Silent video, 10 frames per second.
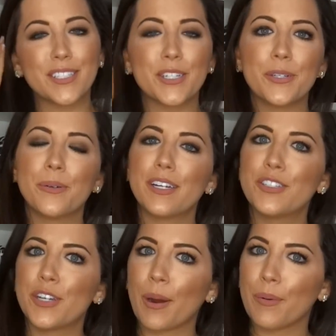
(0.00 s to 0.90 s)
to
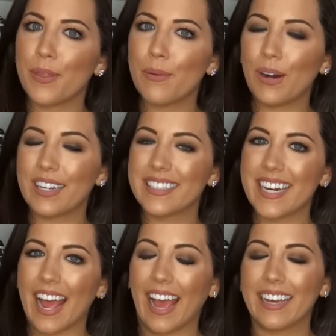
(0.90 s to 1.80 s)
share with you all
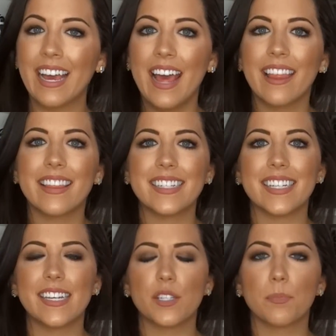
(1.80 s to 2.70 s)
today.
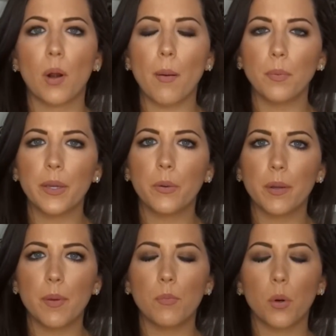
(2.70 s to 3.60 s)
This is probably
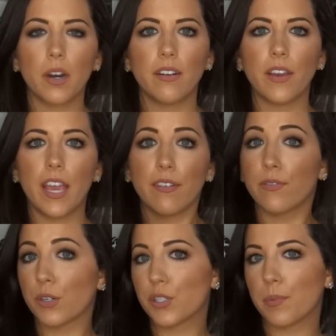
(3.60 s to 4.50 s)
going to be more of a
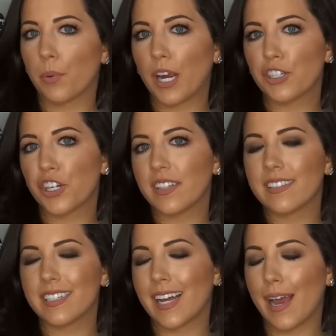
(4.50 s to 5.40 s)
first
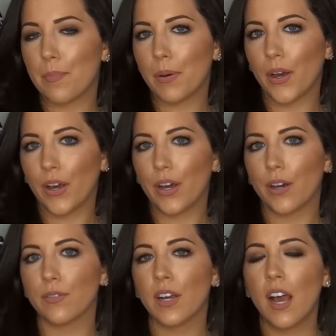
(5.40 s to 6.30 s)
impressions type
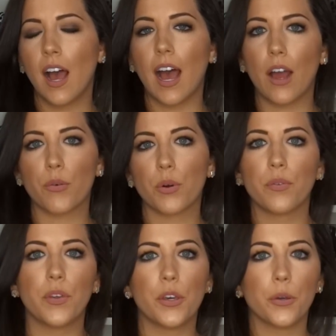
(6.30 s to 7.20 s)
of
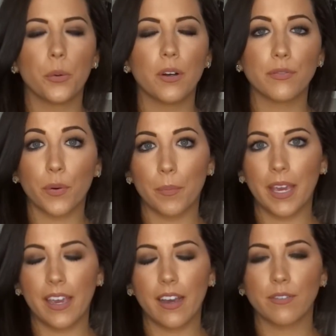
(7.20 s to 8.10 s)
review for
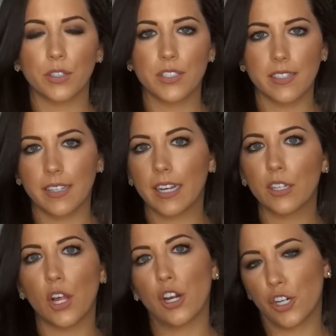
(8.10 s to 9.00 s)
me versus like
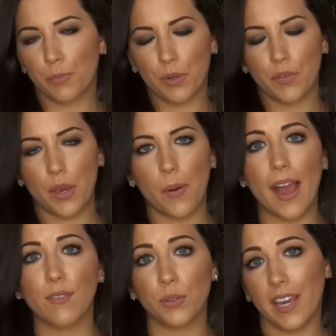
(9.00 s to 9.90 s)
a long-term review.
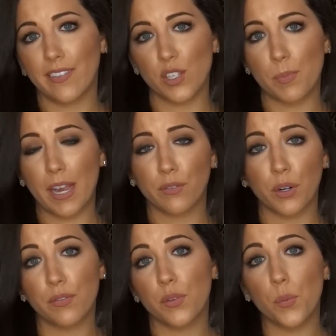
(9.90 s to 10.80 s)
I've only had this bag
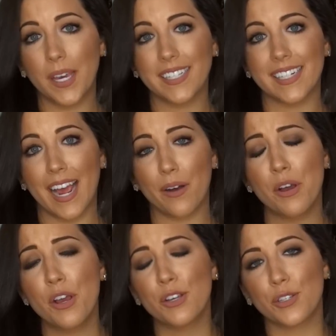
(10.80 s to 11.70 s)
for a few weeks now,
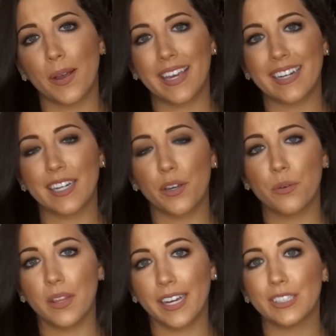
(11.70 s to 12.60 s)
so I can't tell
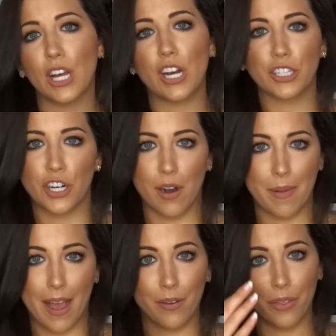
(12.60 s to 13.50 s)
you like
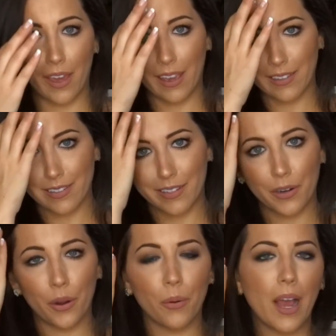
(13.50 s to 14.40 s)
long-term how things, you
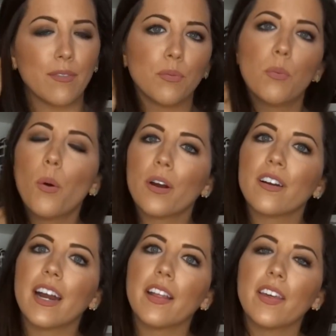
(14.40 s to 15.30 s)
know, have worn
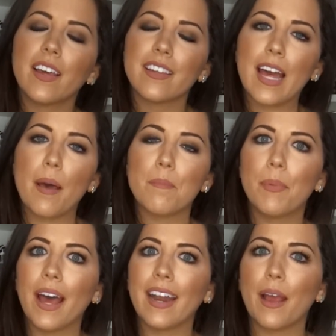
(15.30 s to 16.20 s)
or anything like that,
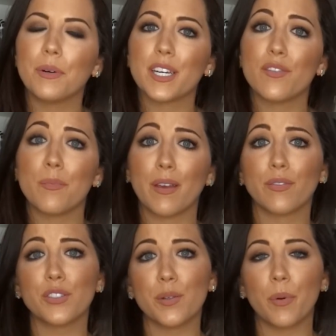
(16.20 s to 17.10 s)
but I will give you my
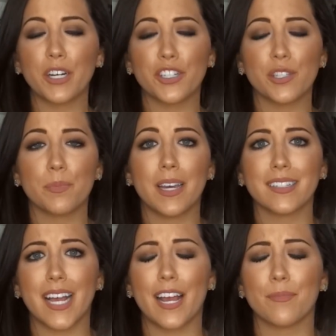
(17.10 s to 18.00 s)
first impressions
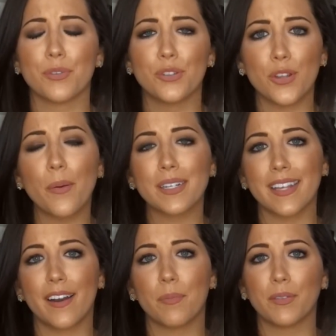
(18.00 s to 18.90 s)
because I am so
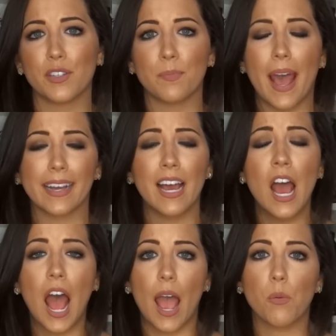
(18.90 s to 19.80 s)
excited about this bag.
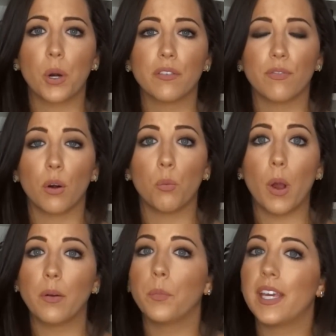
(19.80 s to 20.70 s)
I wore it for
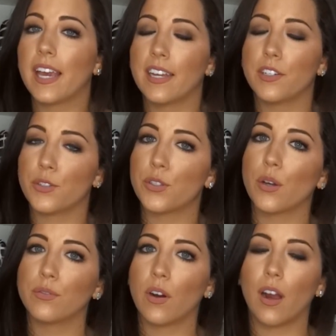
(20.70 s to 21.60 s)
one weekend
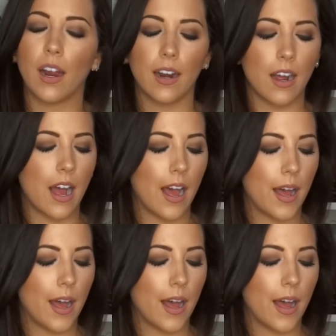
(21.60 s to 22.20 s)
so far,